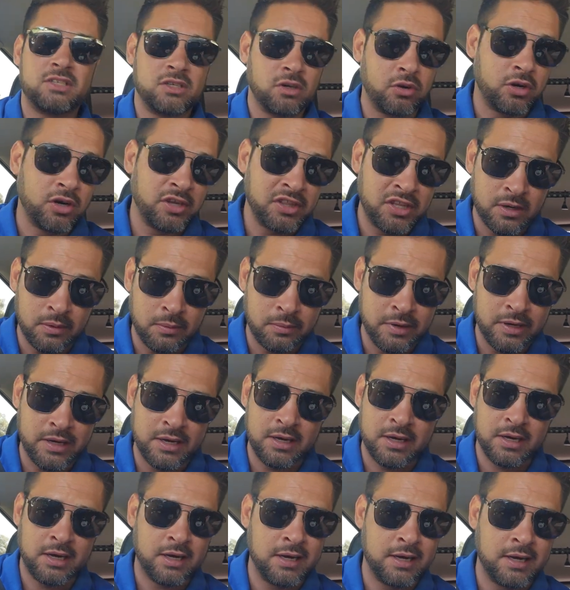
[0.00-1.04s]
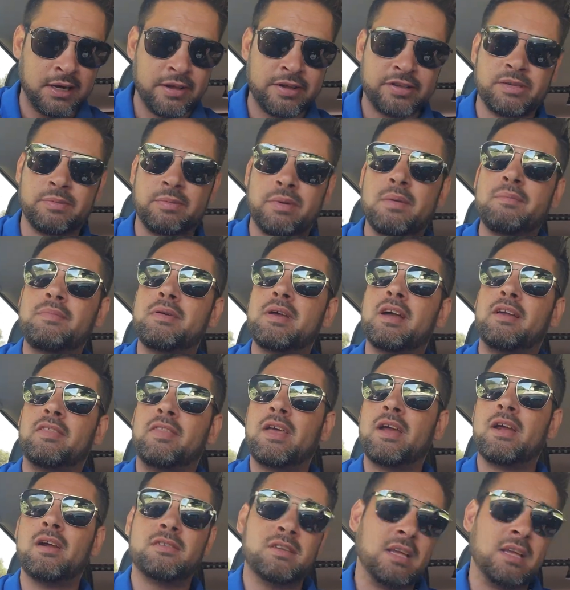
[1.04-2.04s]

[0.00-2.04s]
So could there be some impact there?